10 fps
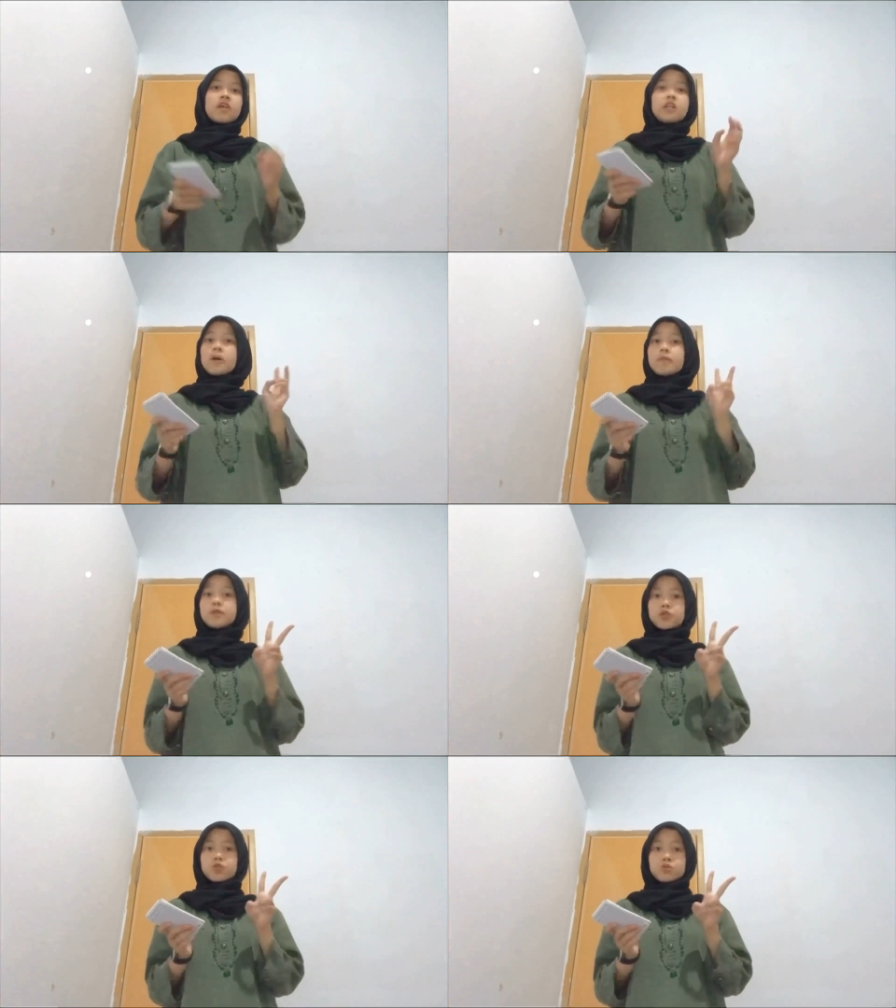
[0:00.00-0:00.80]

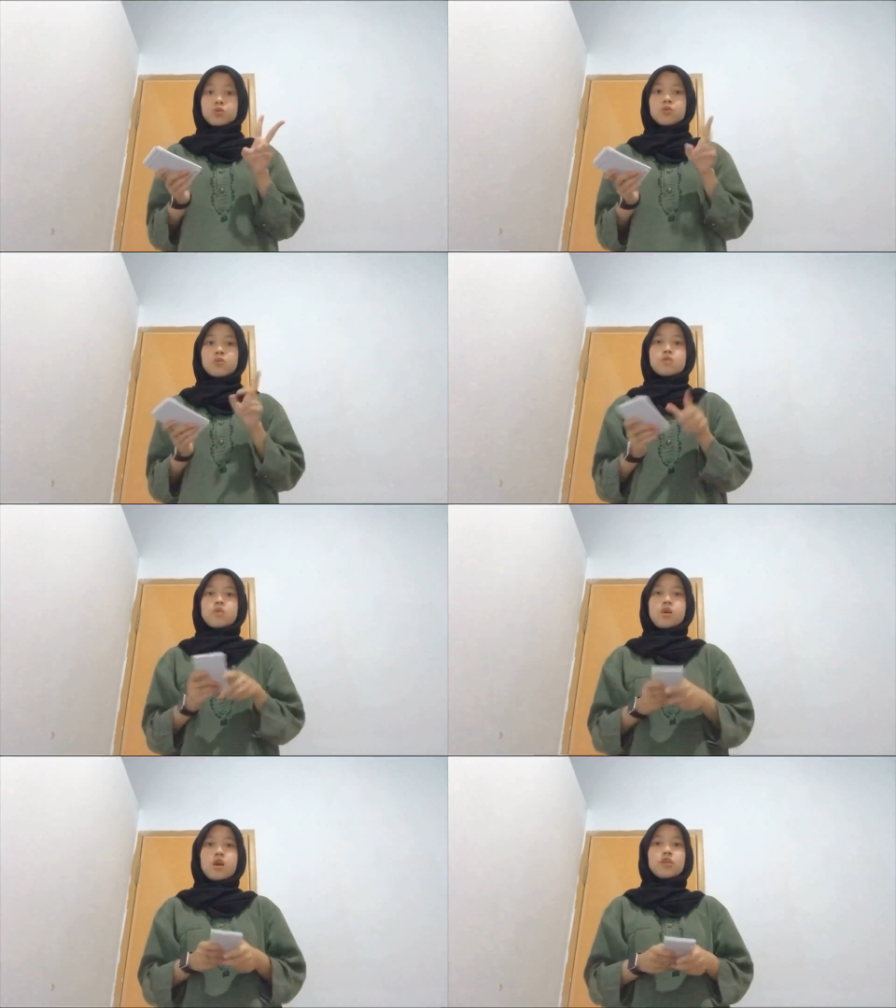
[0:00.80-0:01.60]
Number 2,
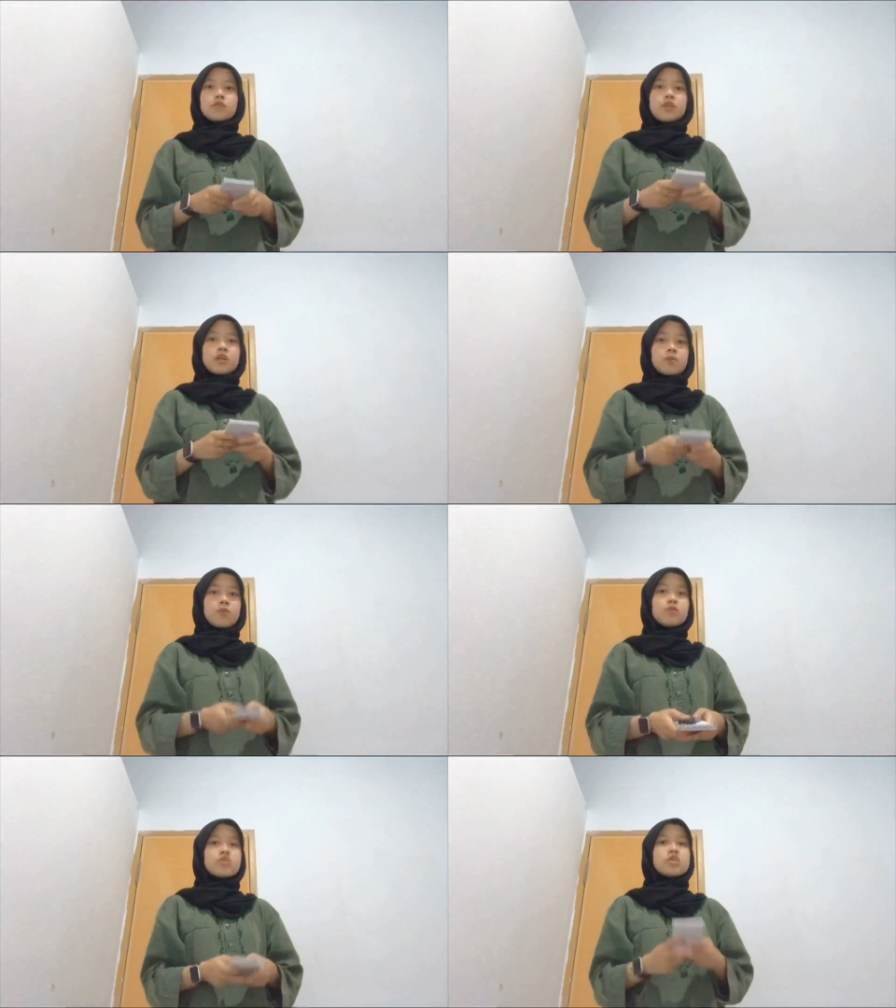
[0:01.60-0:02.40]
to
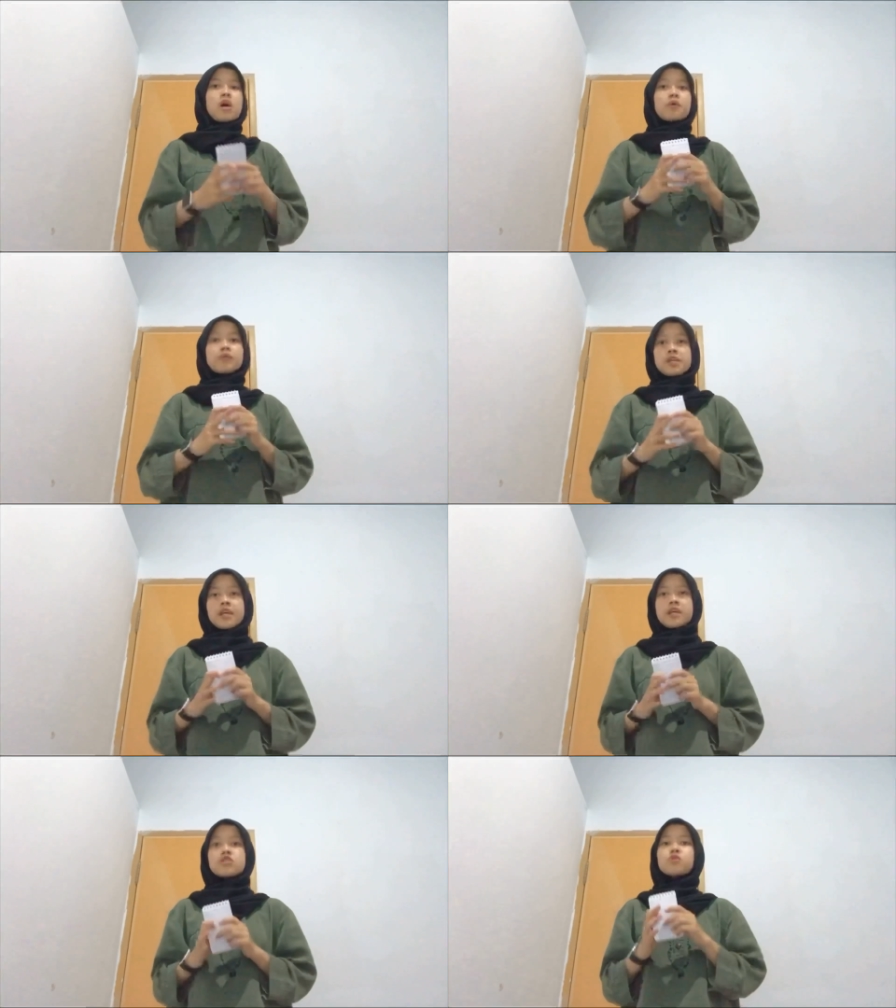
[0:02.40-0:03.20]
influence the
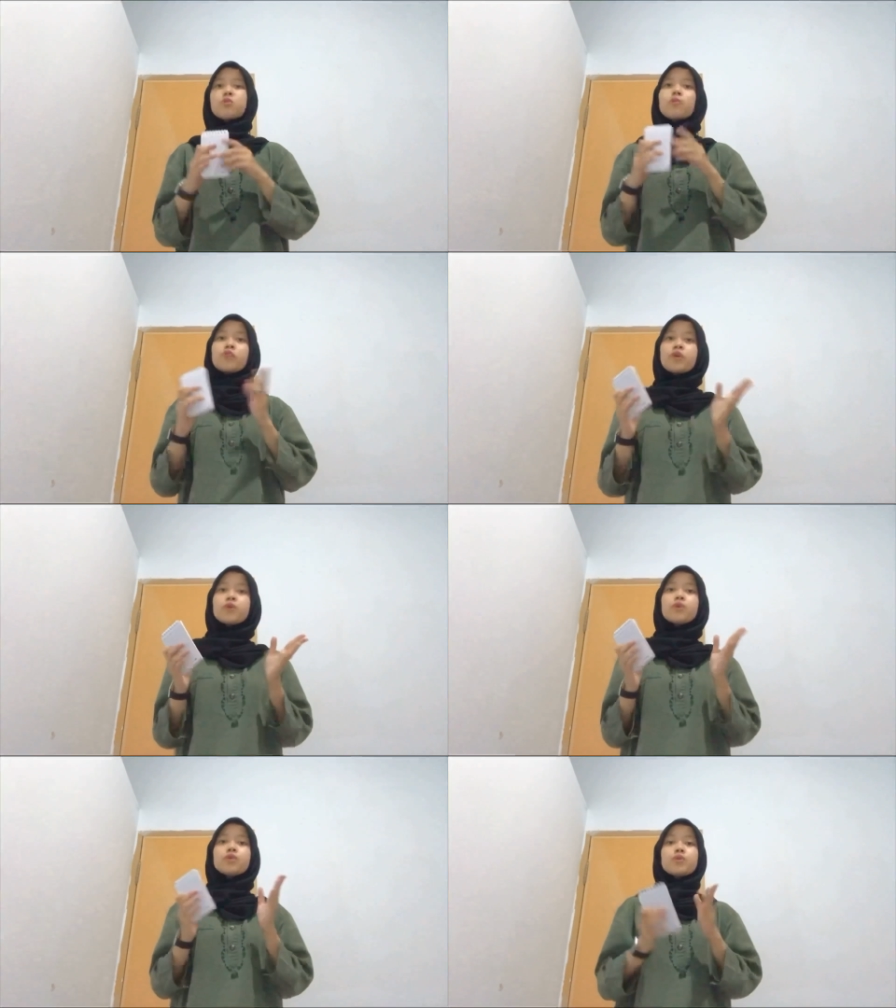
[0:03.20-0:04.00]
audience to view
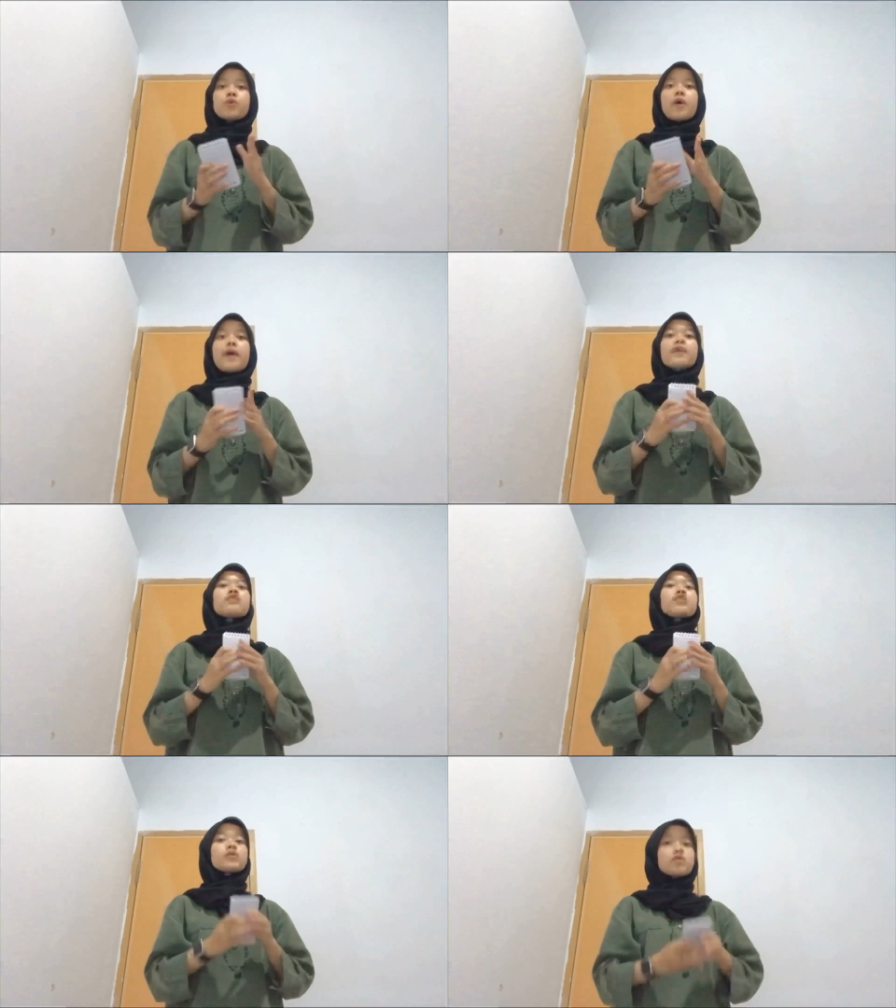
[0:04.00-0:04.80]
you
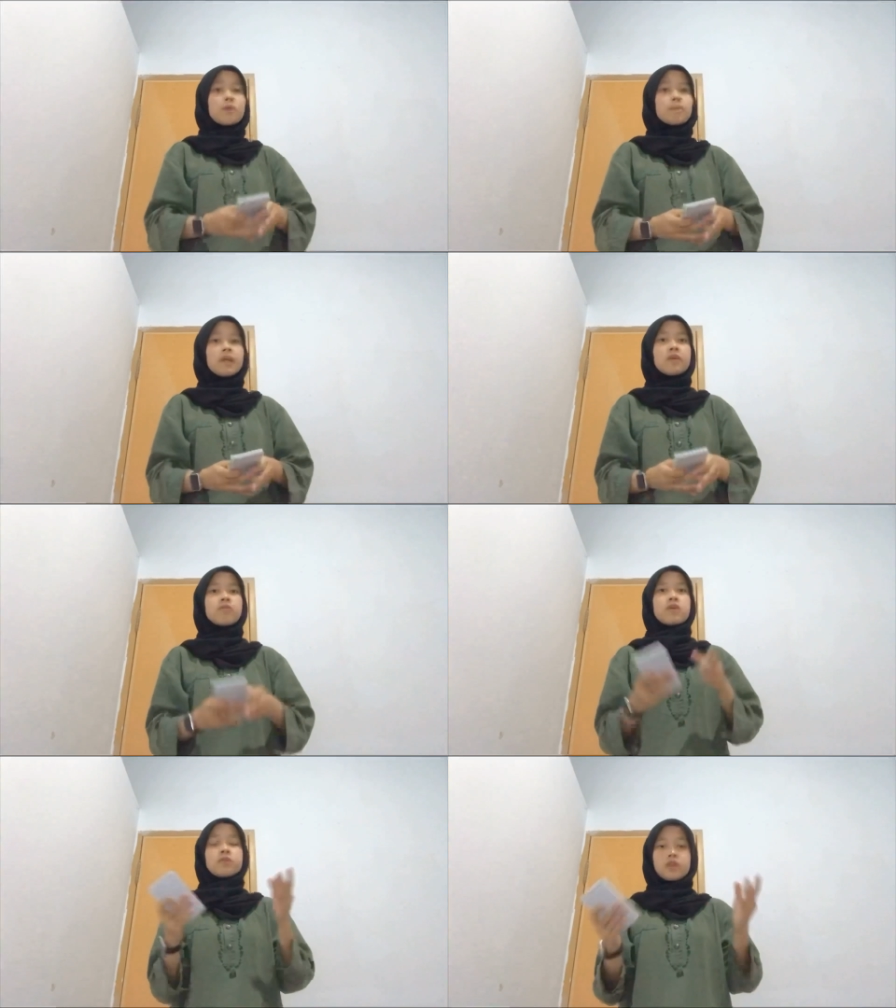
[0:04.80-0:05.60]
and your topic
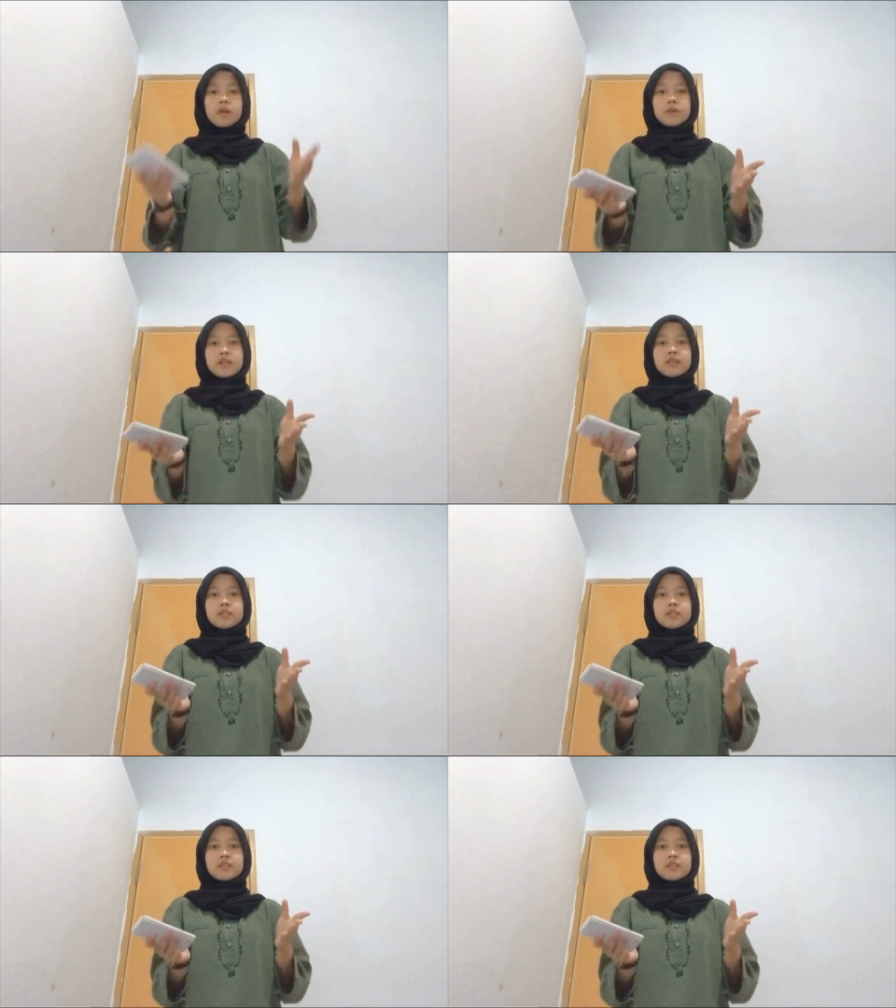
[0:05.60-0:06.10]
favorable.